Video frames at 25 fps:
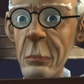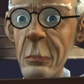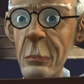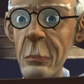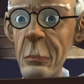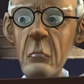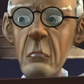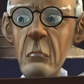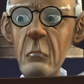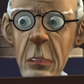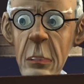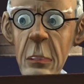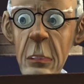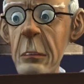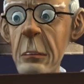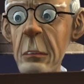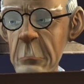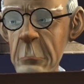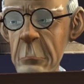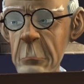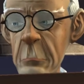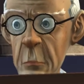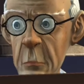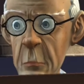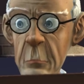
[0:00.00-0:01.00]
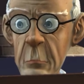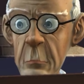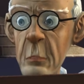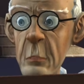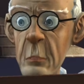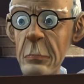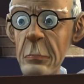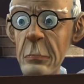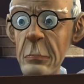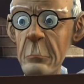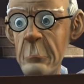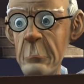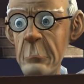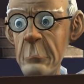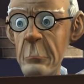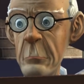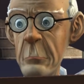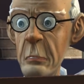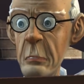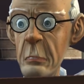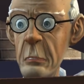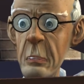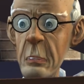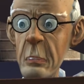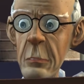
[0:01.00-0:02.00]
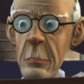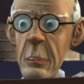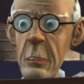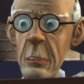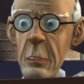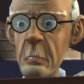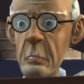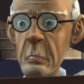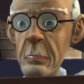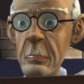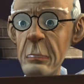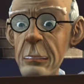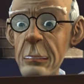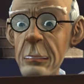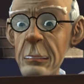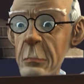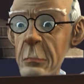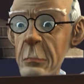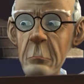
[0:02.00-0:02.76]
You'll be fine. Once we repair the time stream,